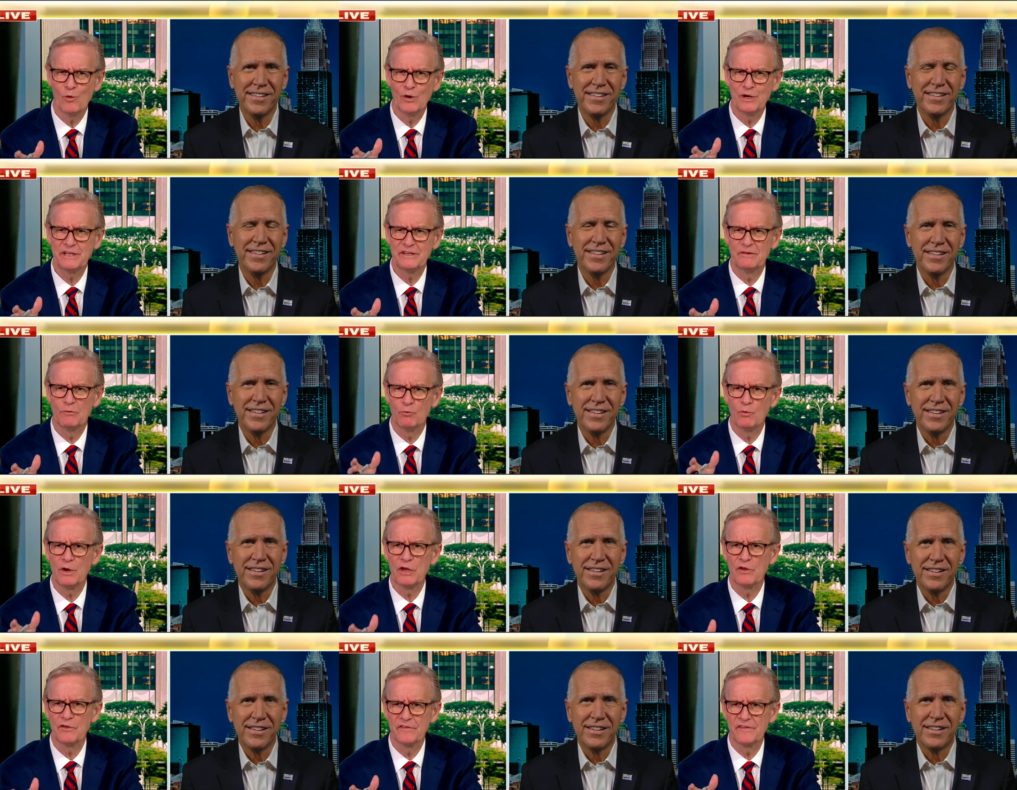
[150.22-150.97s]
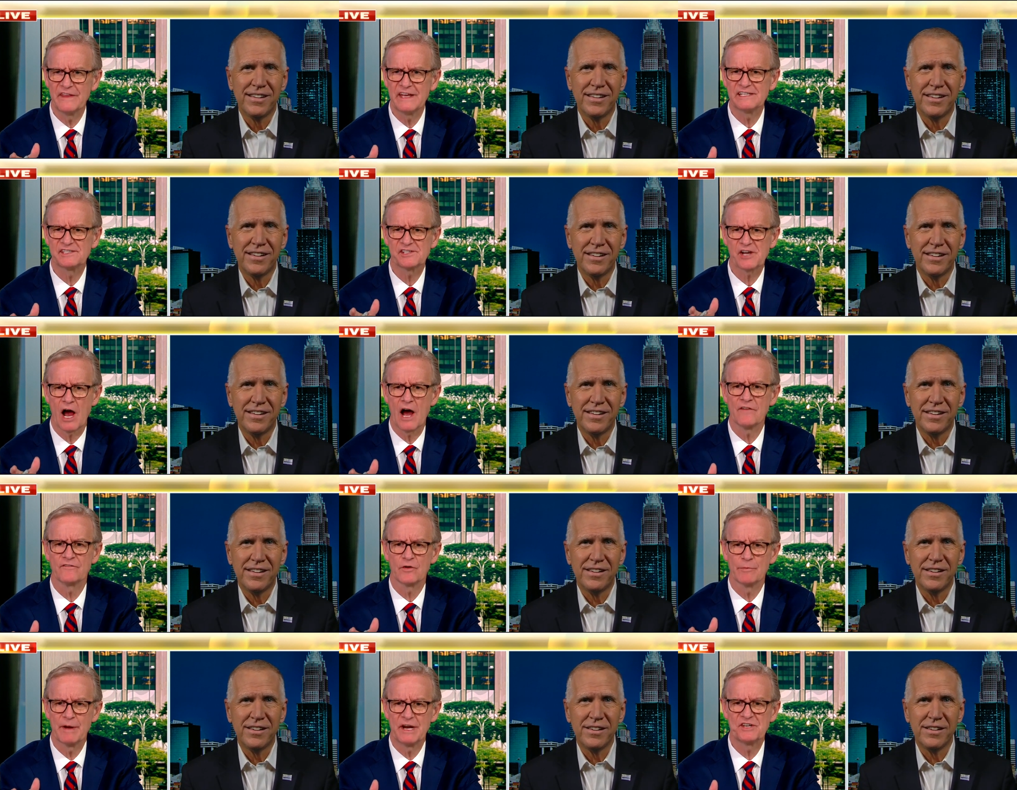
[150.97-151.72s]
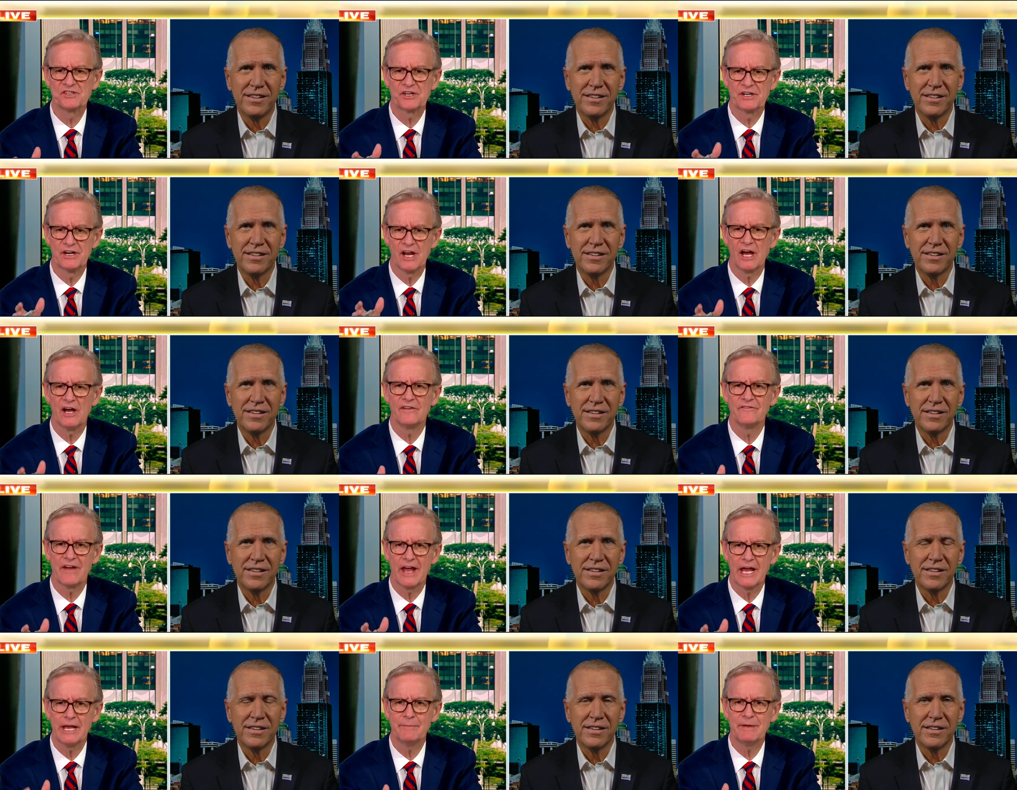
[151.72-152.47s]
Speaker 1: would will this confirmation of
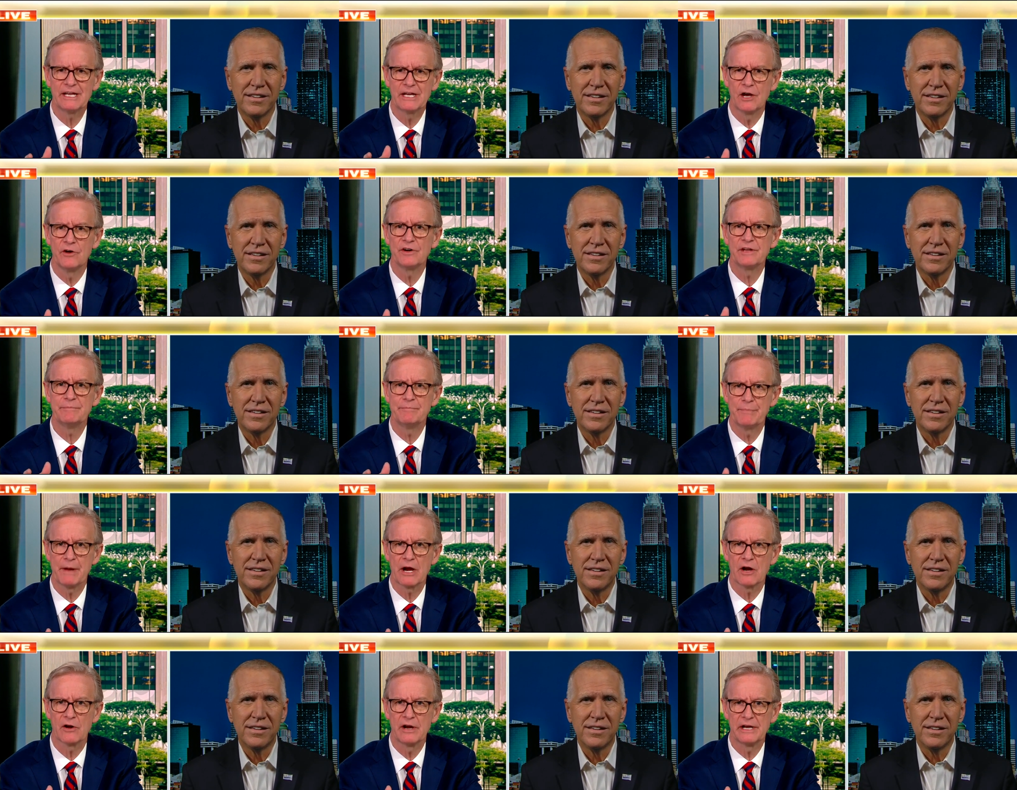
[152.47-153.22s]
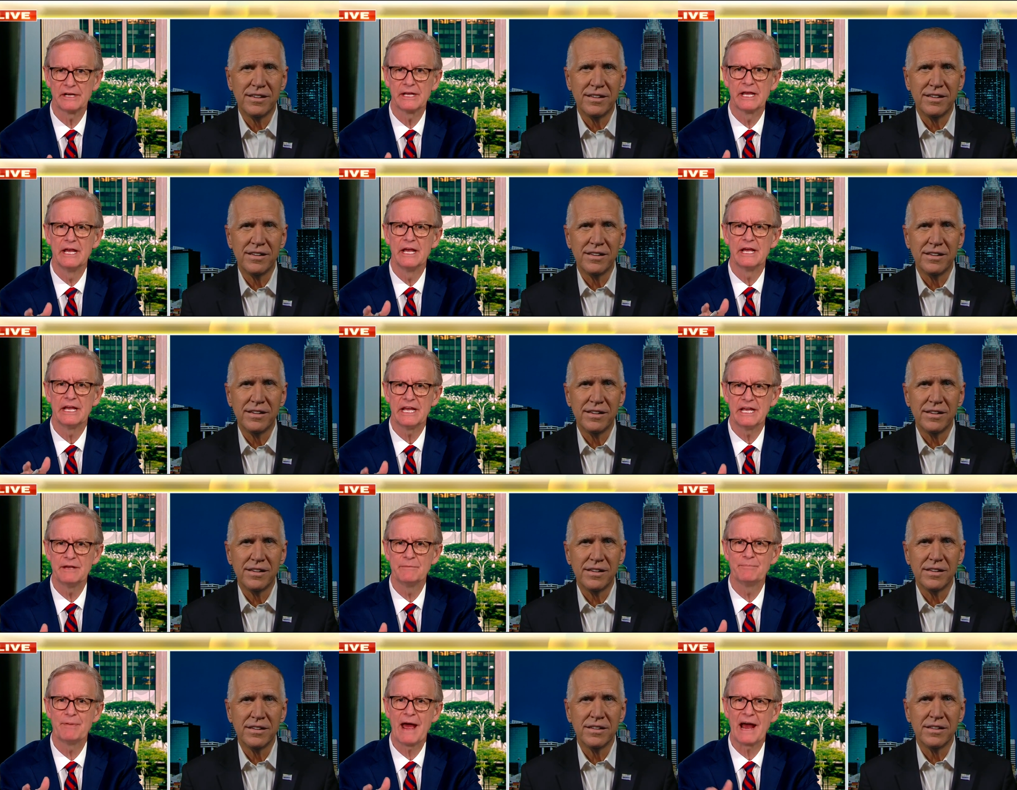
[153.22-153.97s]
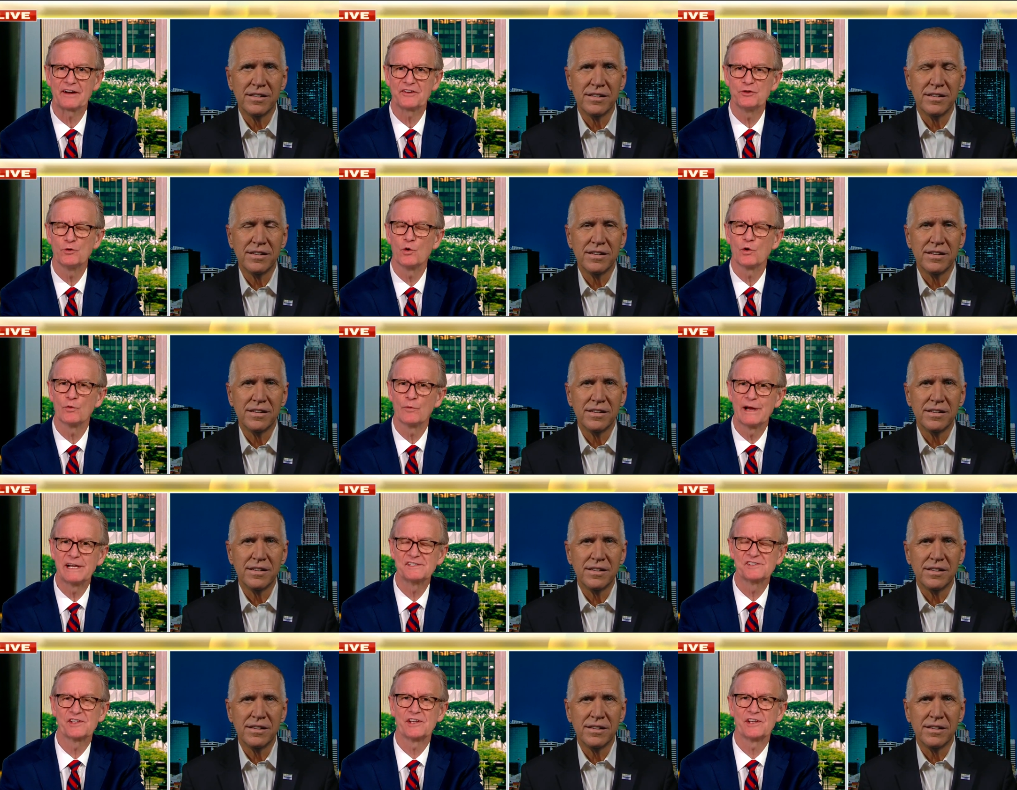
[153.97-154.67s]
Amy Coney Barrett impact your race